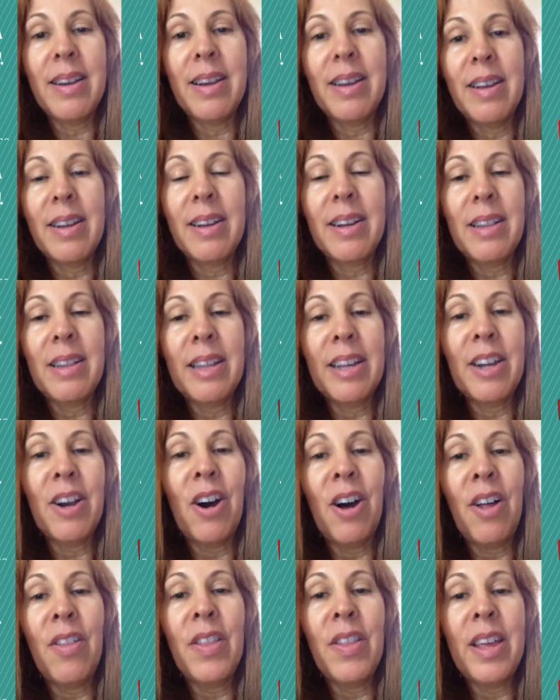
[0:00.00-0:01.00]
Click
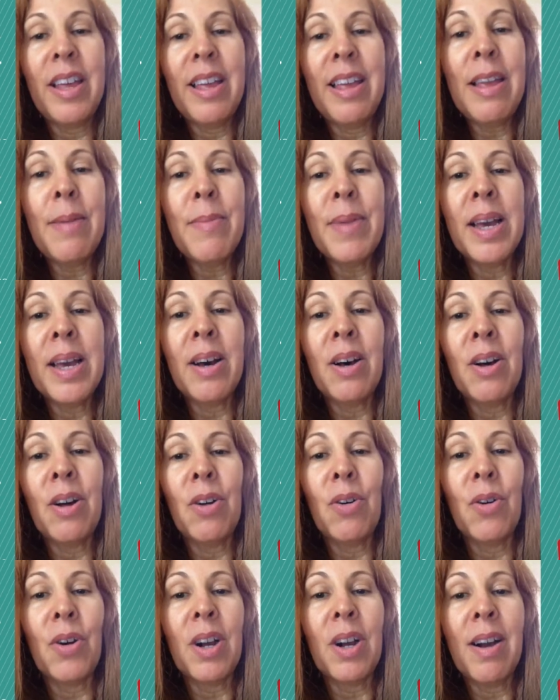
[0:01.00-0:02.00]
on the email
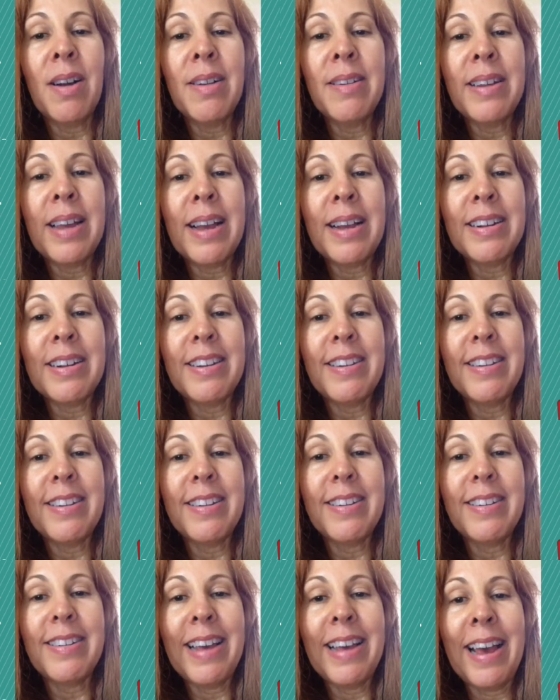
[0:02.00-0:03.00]
or contact
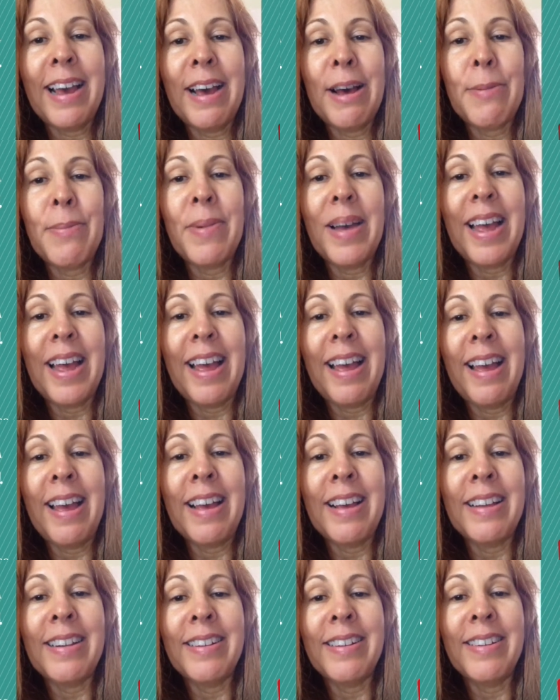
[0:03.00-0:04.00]
tab
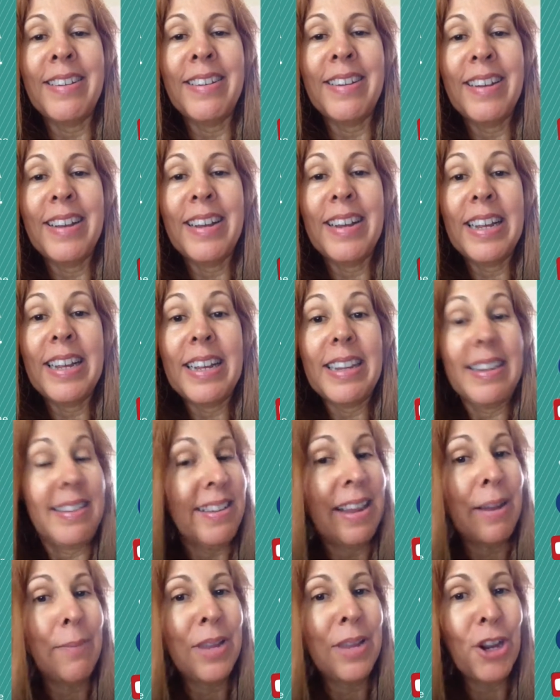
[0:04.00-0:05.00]
and
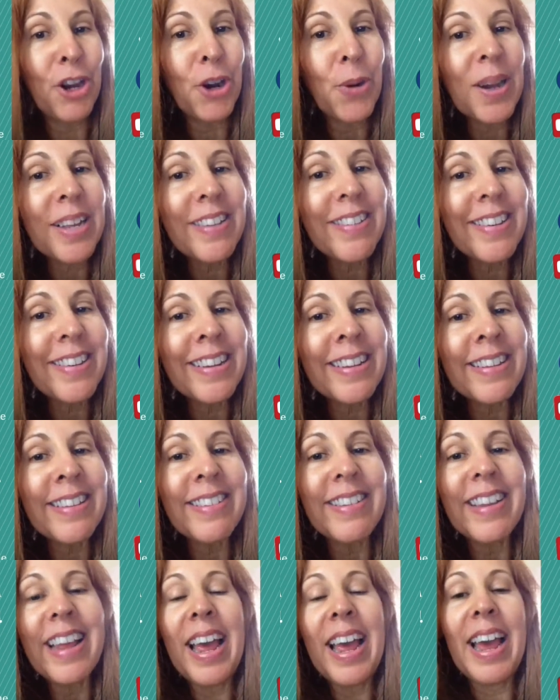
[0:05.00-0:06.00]
send me your
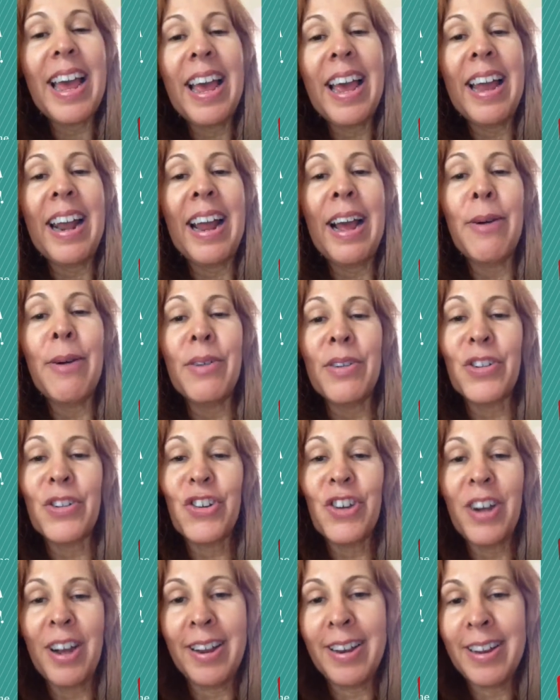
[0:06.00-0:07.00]
questions, and I will
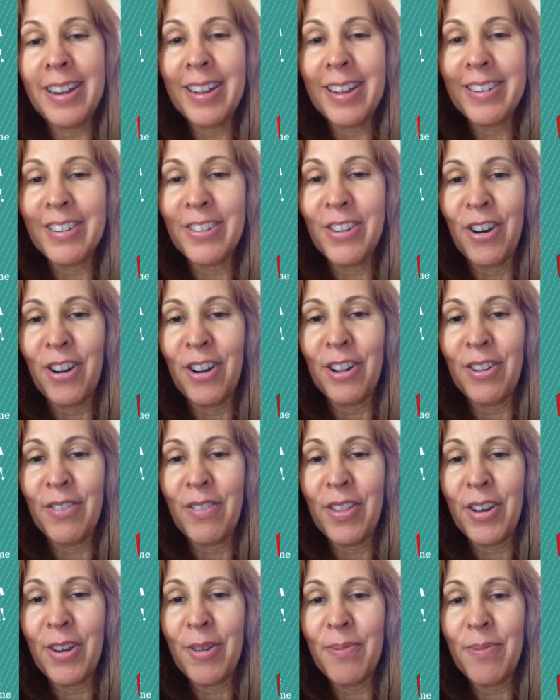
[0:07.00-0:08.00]
try to get to all of
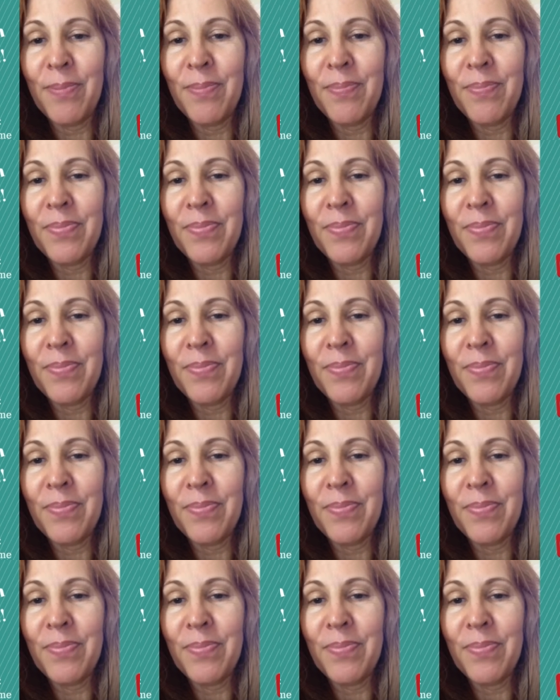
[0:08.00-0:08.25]
them.